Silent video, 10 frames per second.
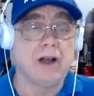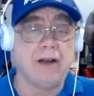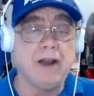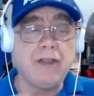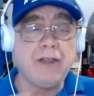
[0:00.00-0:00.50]

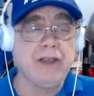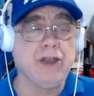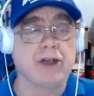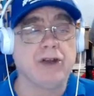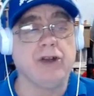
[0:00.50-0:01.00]
Another thing
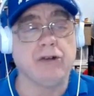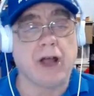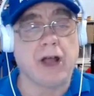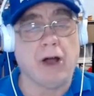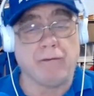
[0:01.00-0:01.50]
you can do
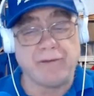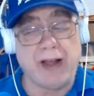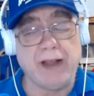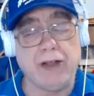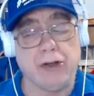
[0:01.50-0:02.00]
to help
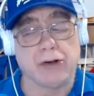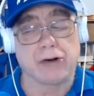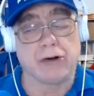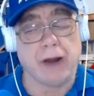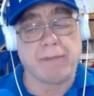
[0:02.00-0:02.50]
fight
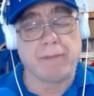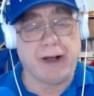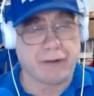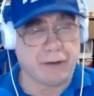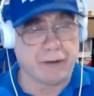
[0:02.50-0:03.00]
your
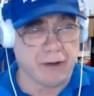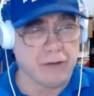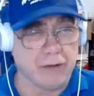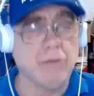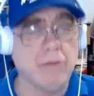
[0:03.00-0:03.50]
imposter
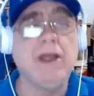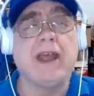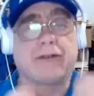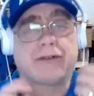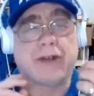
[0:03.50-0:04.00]
syndrome
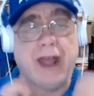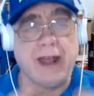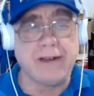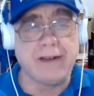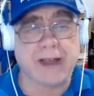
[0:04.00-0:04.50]
is to
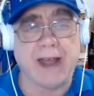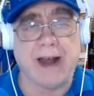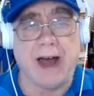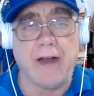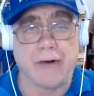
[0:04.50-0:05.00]

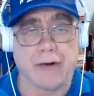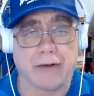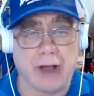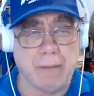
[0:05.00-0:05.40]
educate others